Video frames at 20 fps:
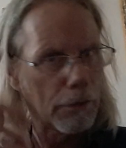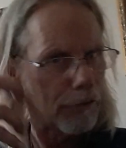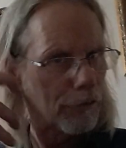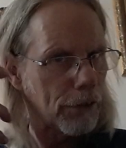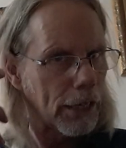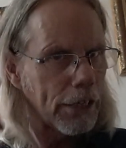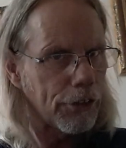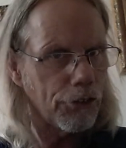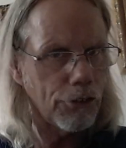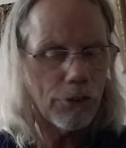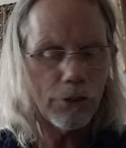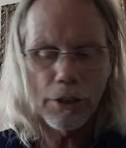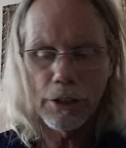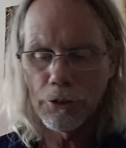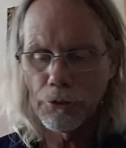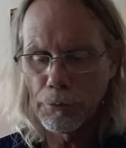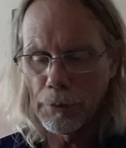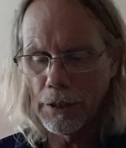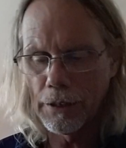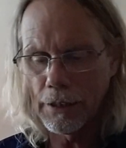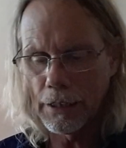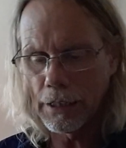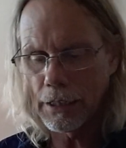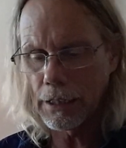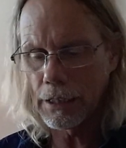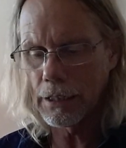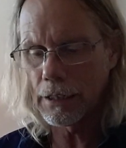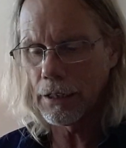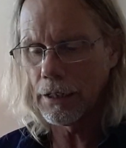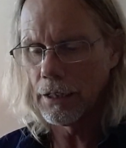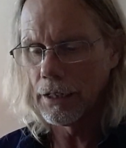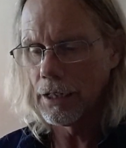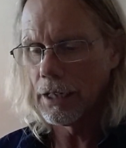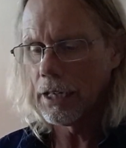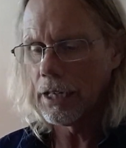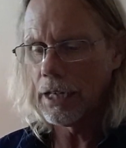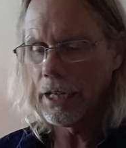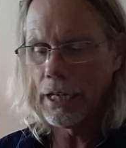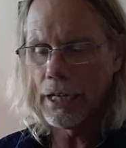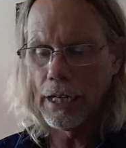fresh, keeps me thinking,
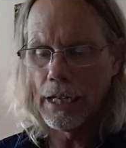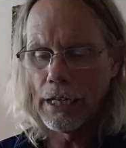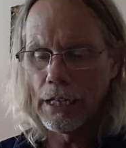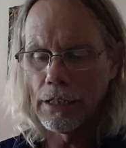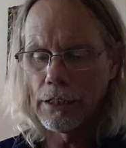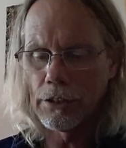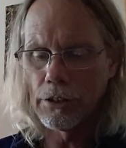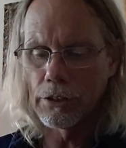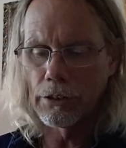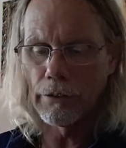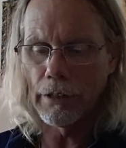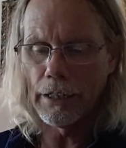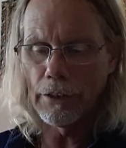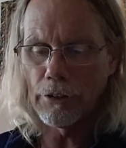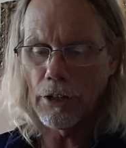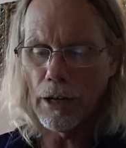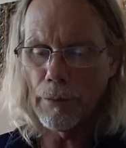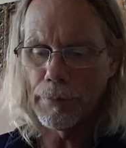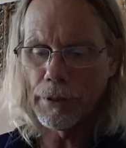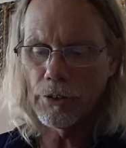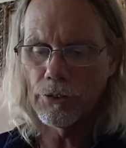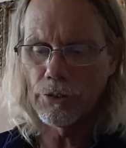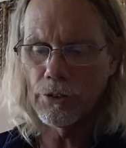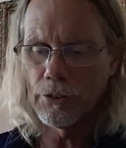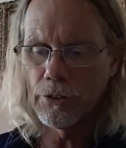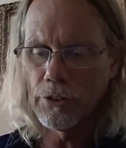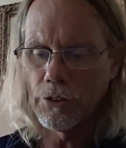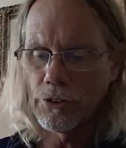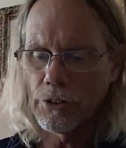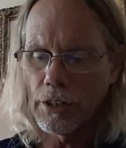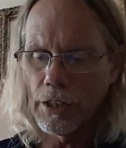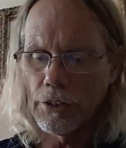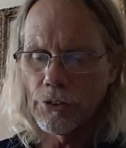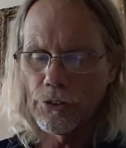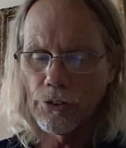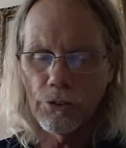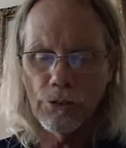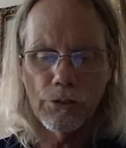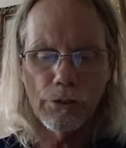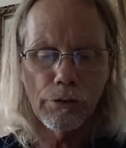and they're great topics to
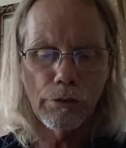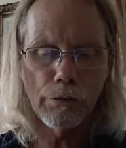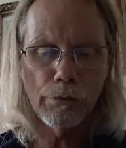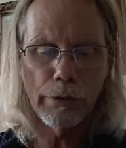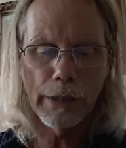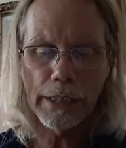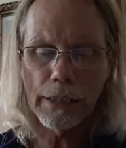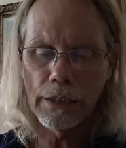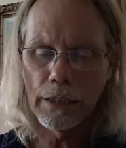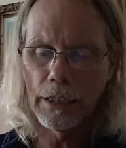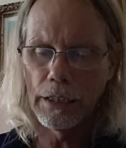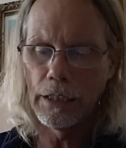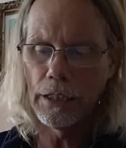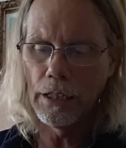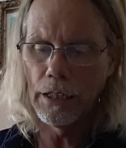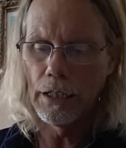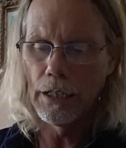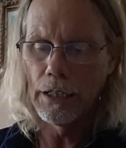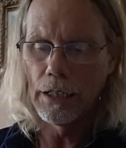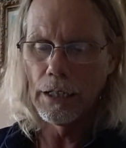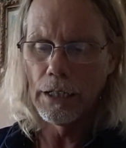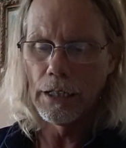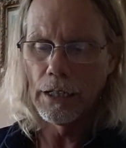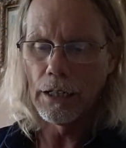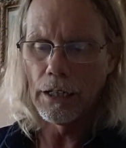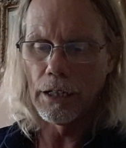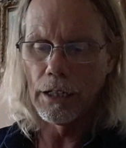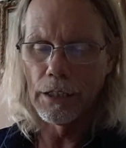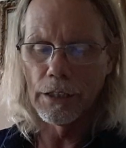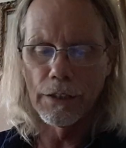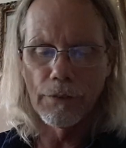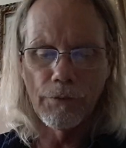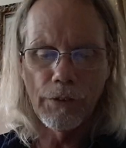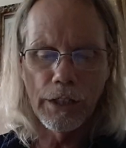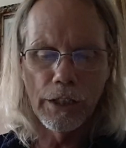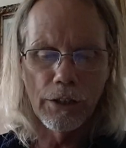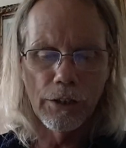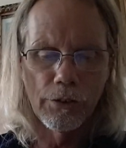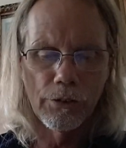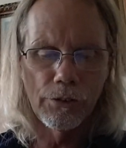discuss quickly on the
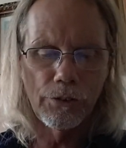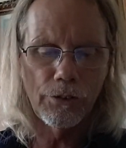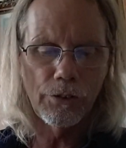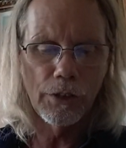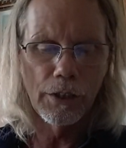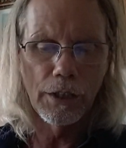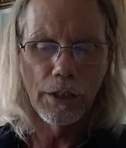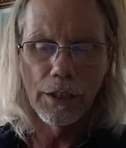videos.